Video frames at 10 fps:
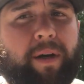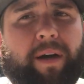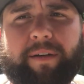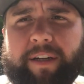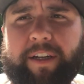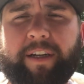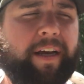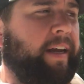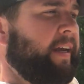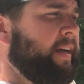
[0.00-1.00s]
calling it a
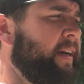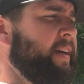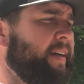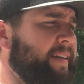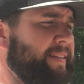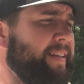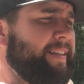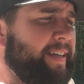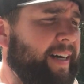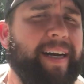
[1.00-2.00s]
day because it
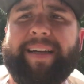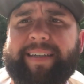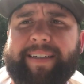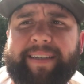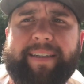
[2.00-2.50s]
is hot.